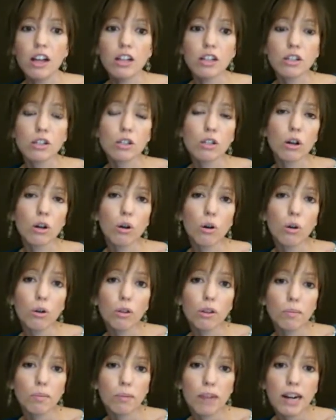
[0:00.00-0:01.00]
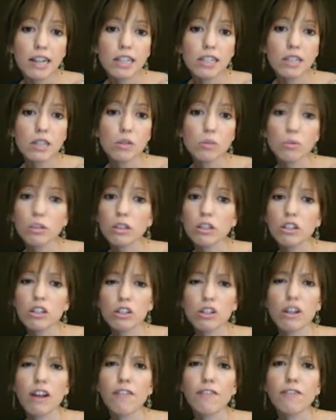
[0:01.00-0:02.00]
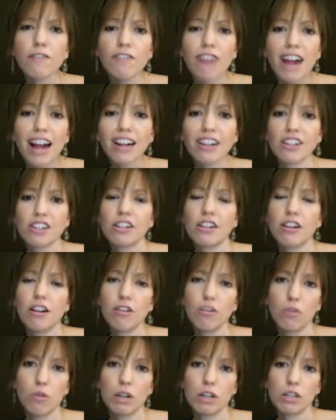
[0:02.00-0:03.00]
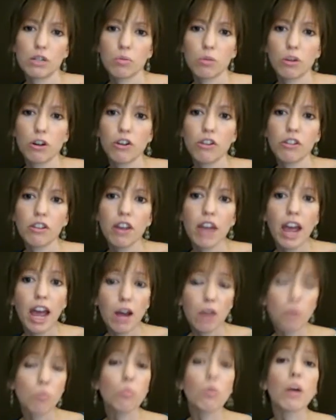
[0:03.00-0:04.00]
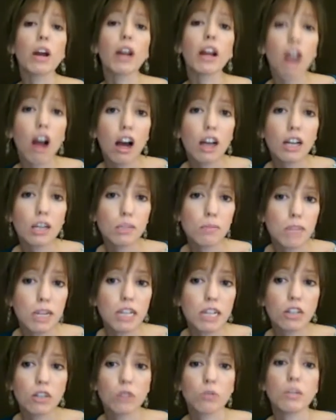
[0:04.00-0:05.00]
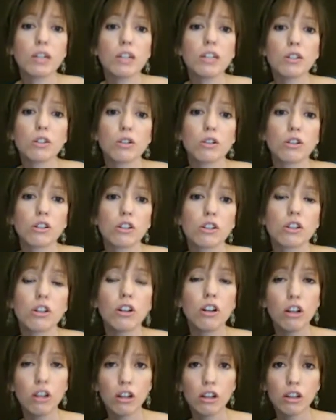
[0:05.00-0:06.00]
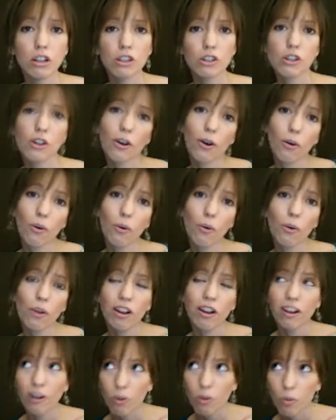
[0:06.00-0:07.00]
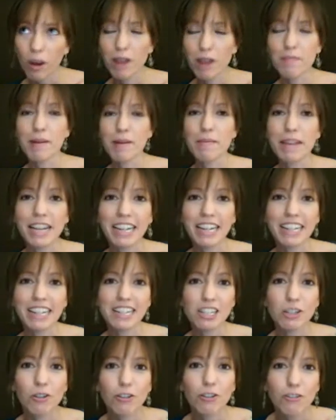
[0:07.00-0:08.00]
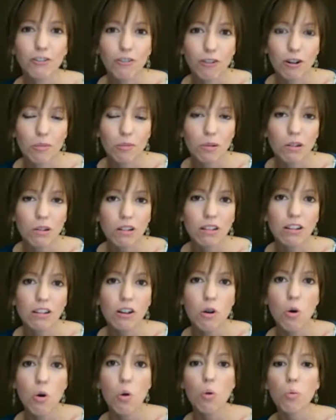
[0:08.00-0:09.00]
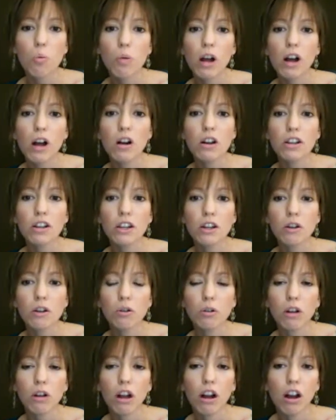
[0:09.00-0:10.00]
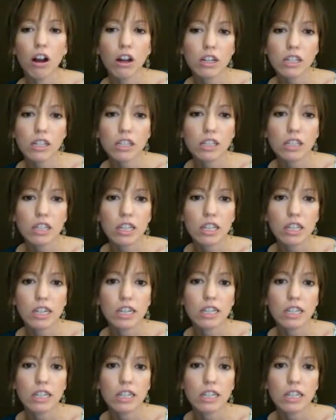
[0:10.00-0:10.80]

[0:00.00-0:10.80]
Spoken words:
So the price is really just a fraction of what it's worth and what it cost me to research. So why am I making it so affordable? Well, honestly,